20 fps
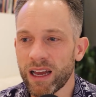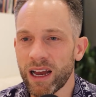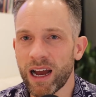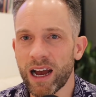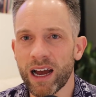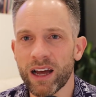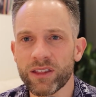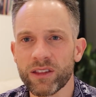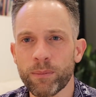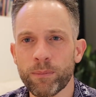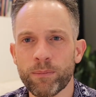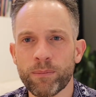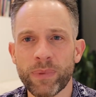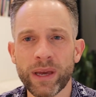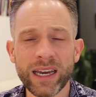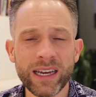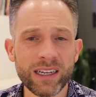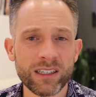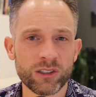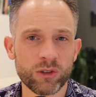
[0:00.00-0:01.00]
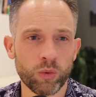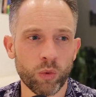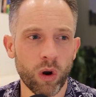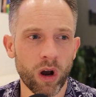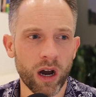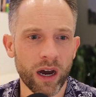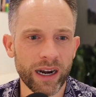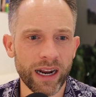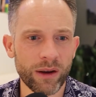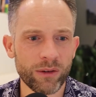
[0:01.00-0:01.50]
Uh, the biggest
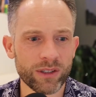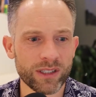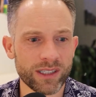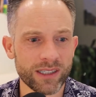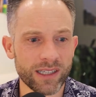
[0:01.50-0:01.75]
one, I would